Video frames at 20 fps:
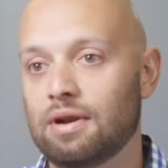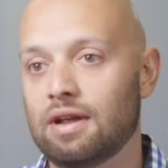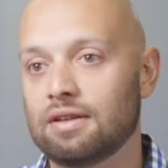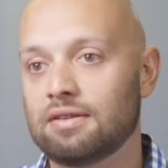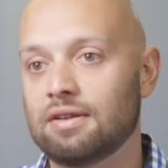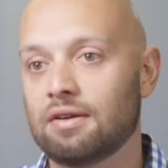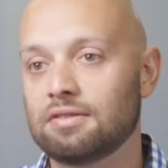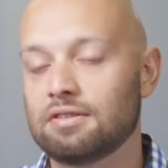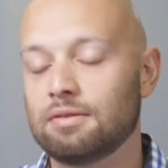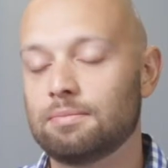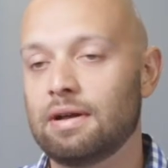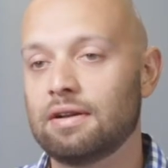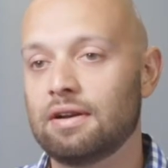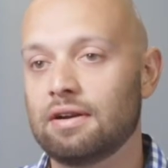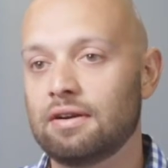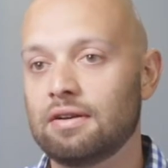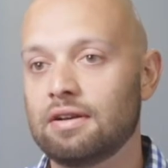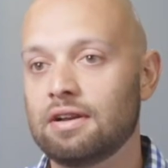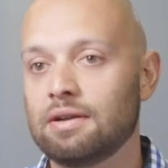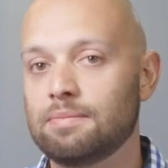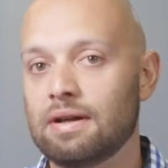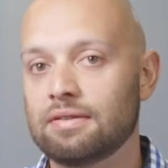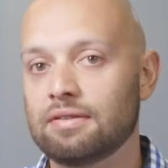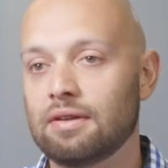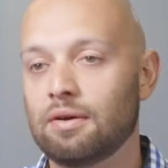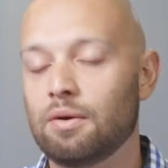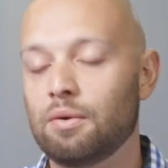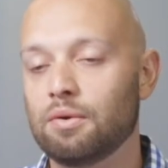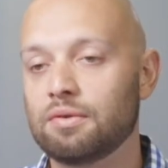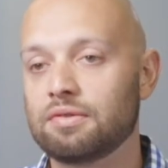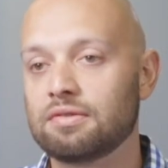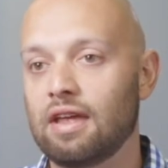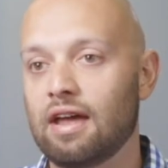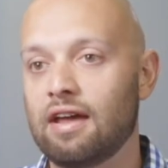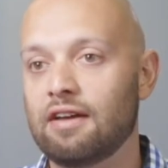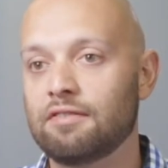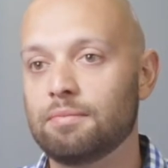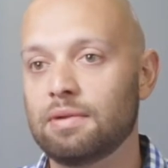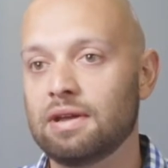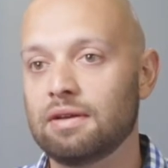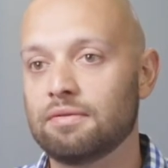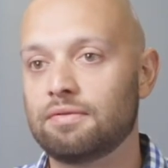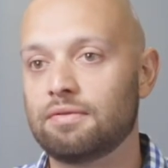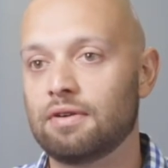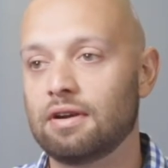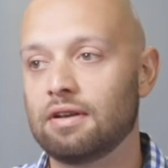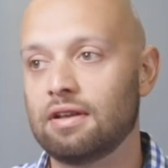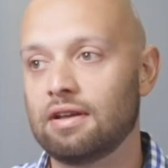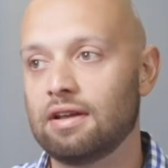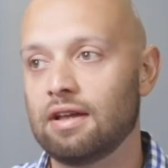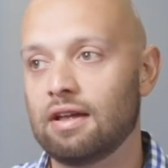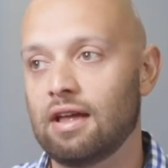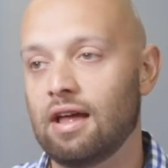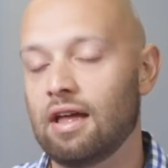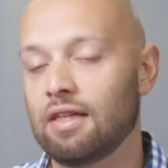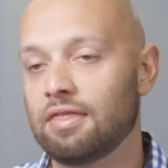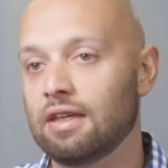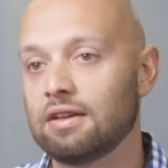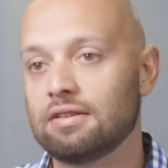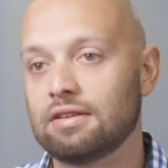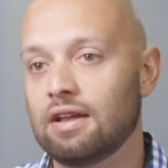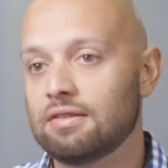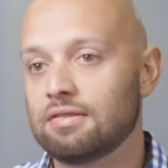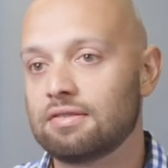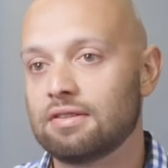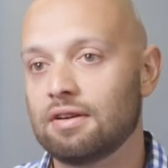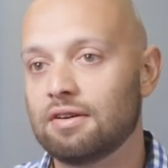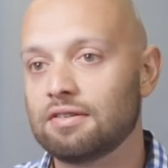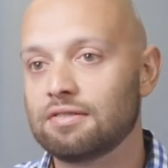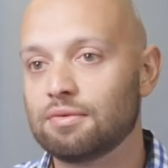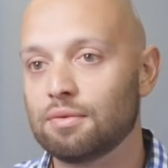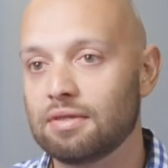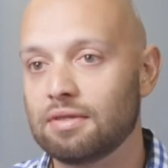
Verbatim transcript: what I talked about earlier about the whole staff being friendly, I think that starts